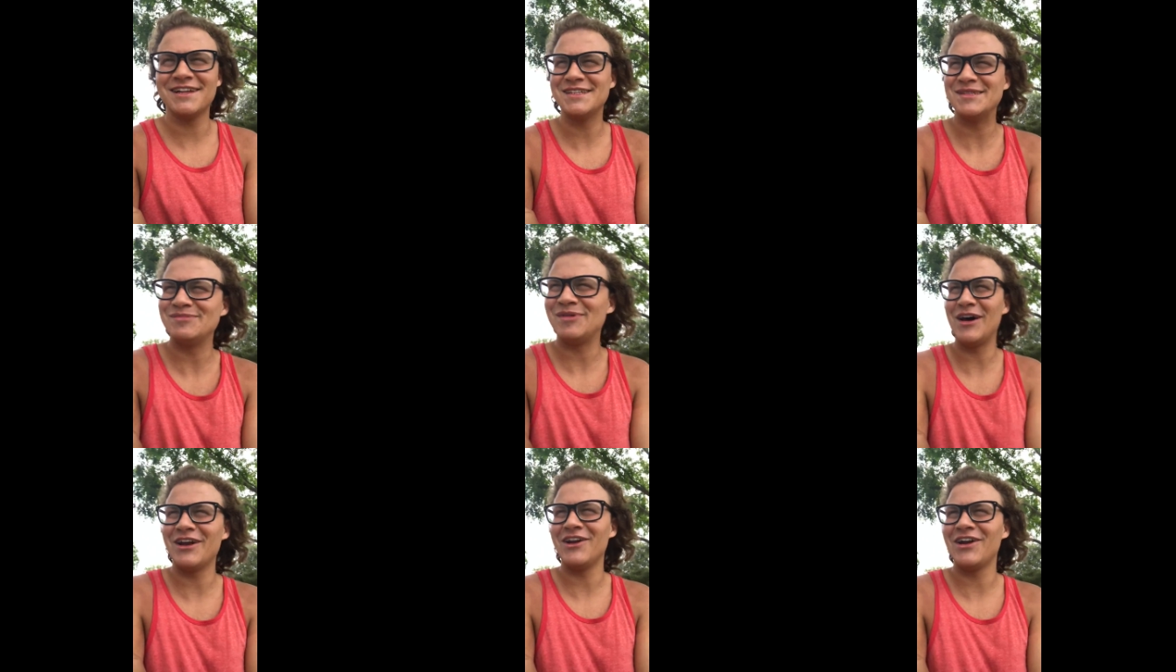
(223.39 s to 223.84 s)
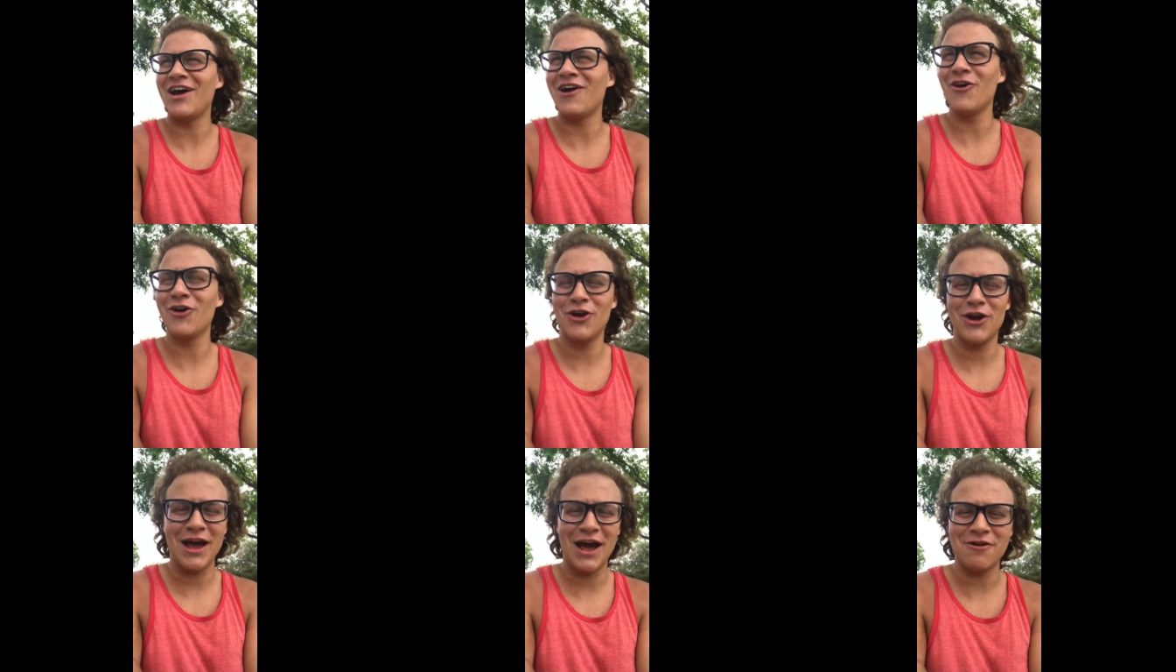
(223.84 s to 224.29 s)
It's about an
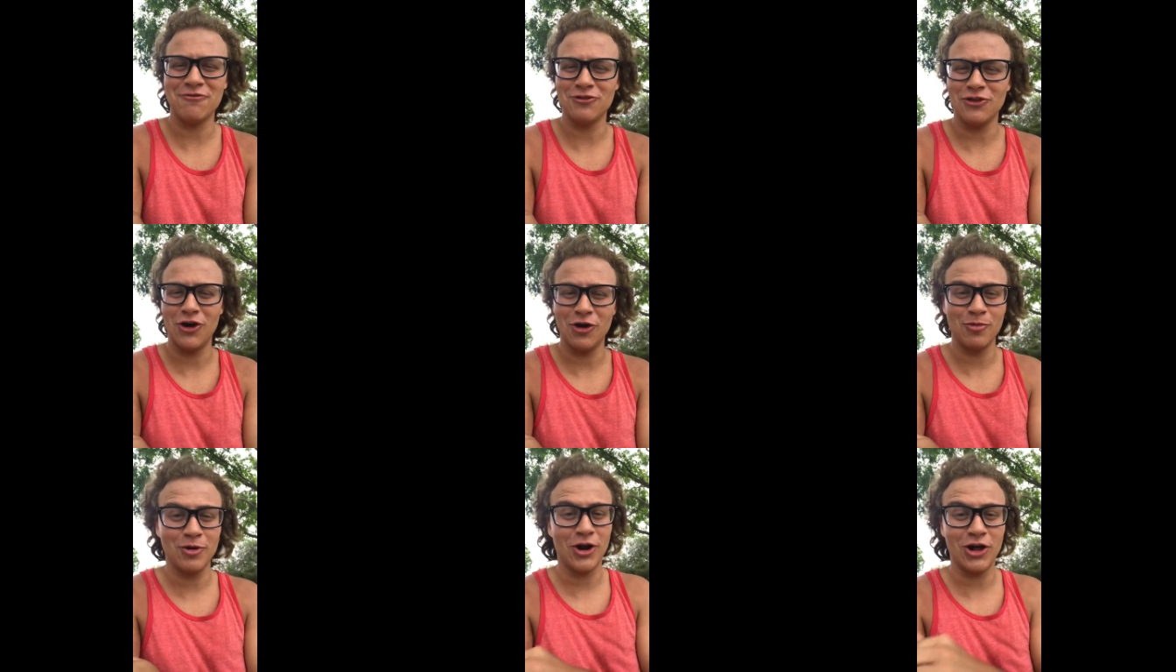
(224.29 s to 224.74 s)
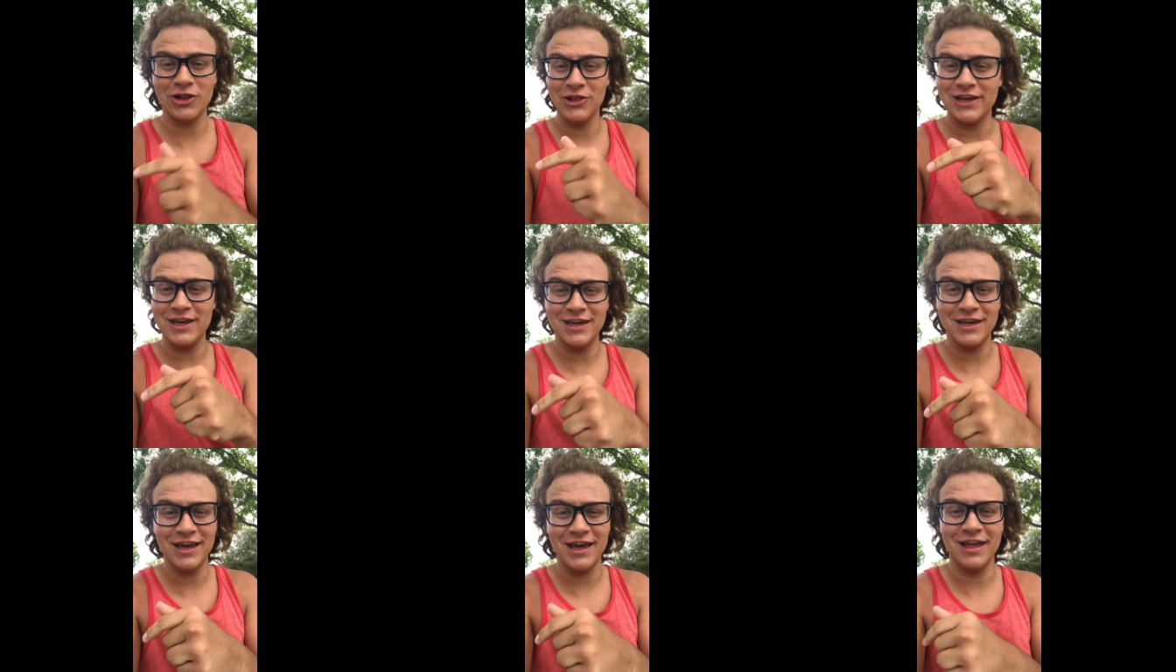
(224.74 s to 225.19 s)
hour and a half long, but I'll
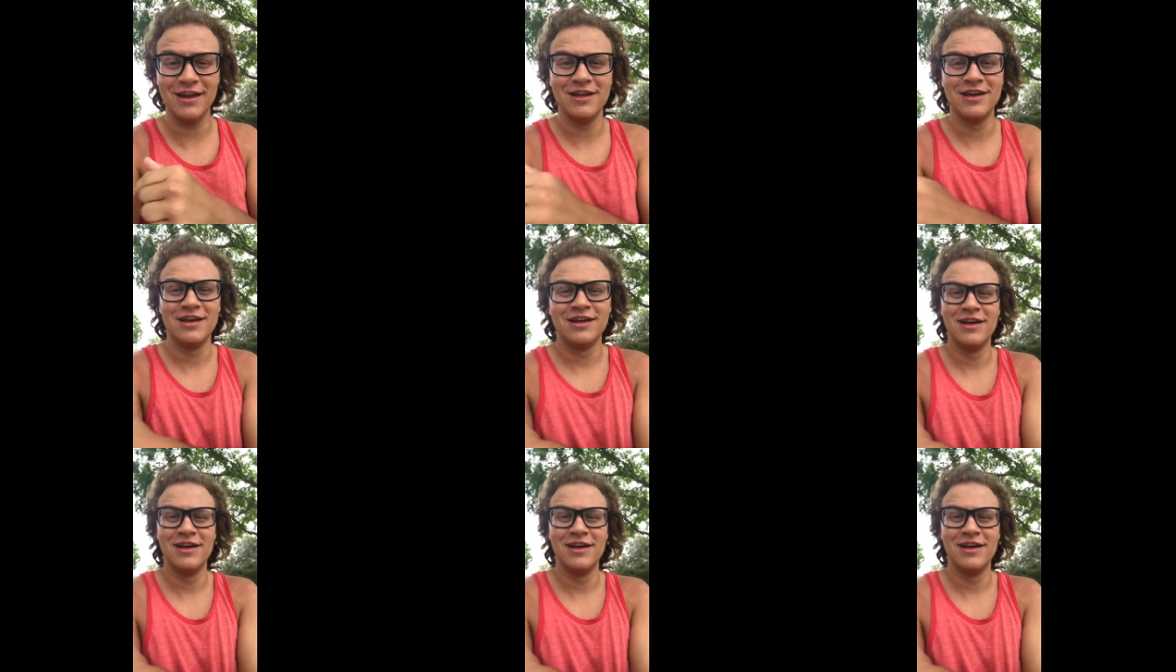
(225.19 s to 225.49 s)
link it